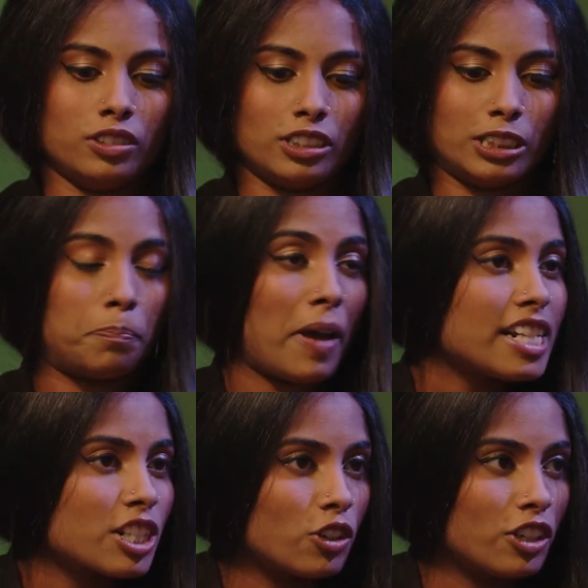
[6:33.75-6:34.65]

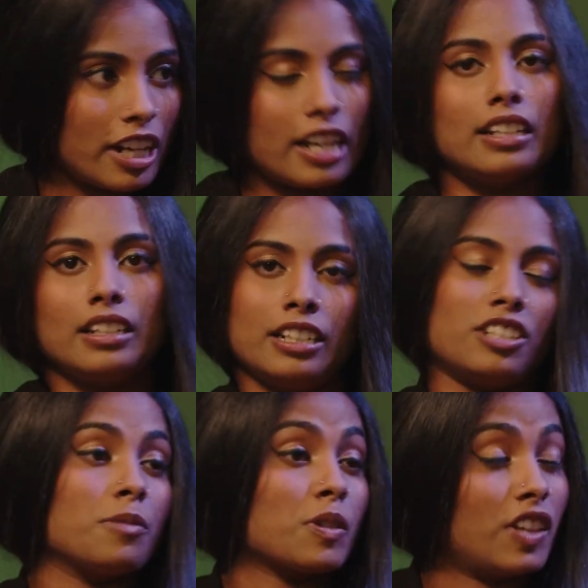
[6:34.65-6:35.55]
space you're in
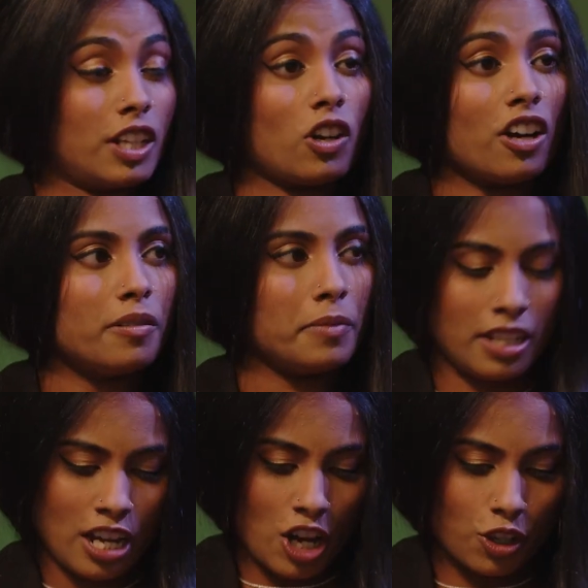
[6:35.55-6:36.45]
terms of the
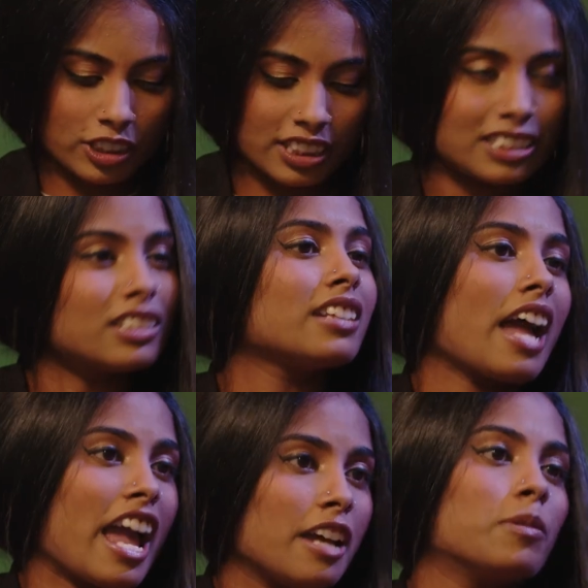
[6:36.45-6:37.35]
economy, you're still
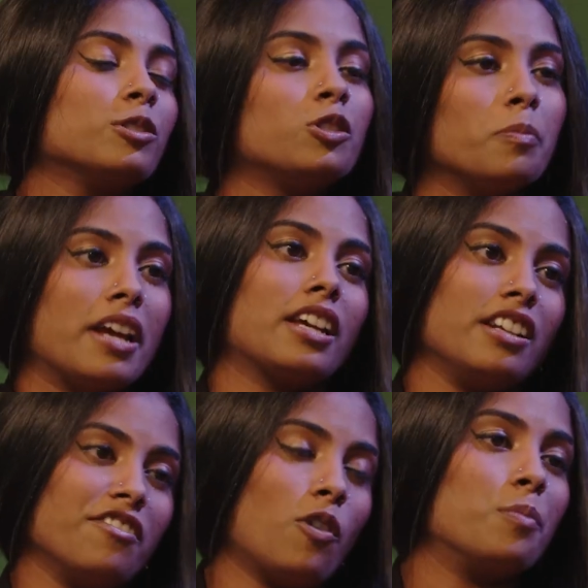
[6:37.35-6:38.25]
able to make an
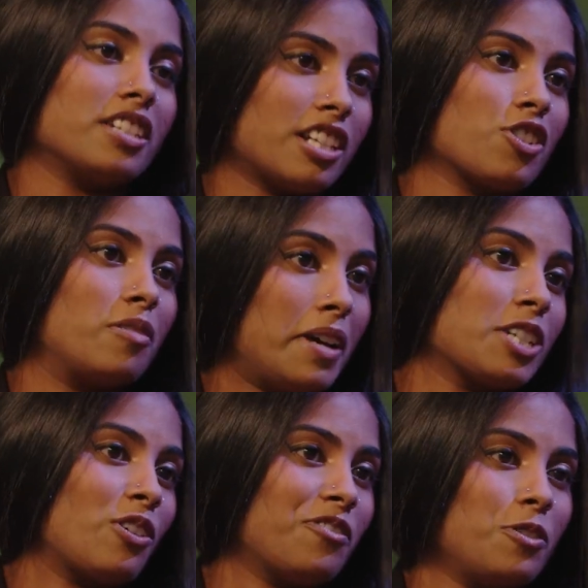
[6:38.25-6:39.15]
informed decision
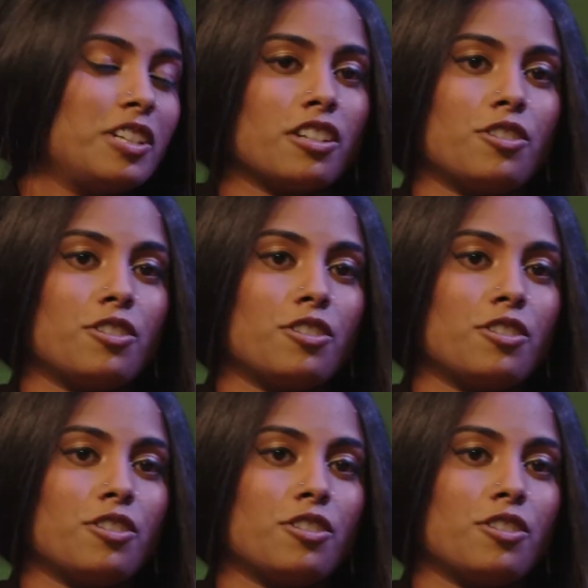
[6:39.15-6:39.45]
based off your research.